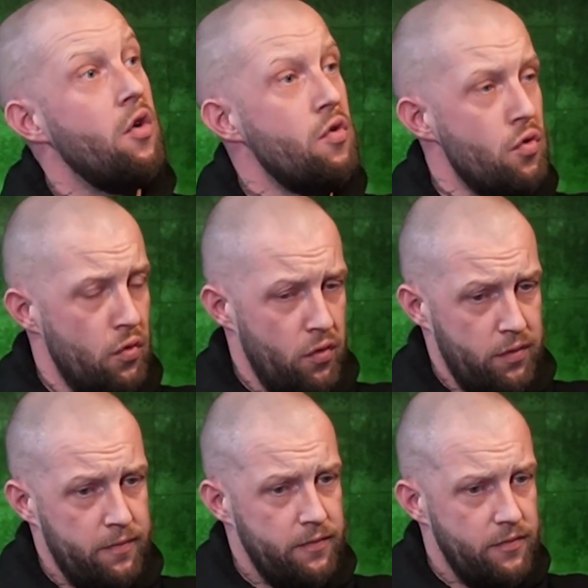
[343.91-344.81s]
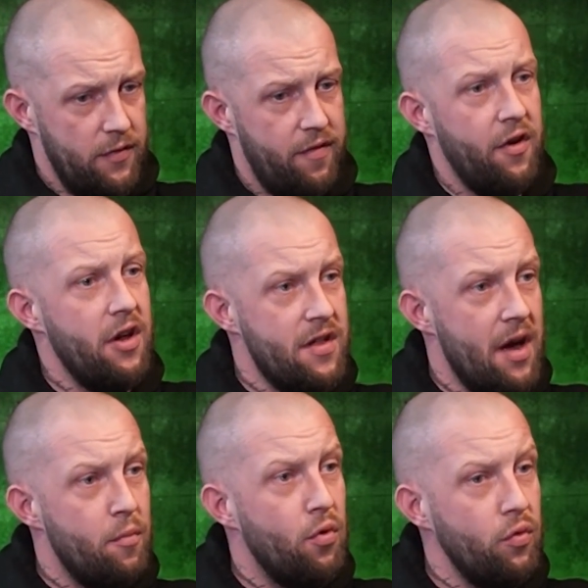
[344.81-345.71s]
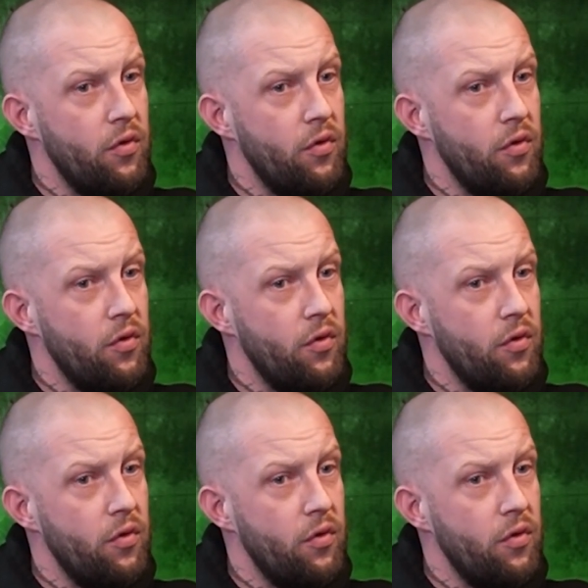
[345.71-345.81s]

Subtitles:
So, for example,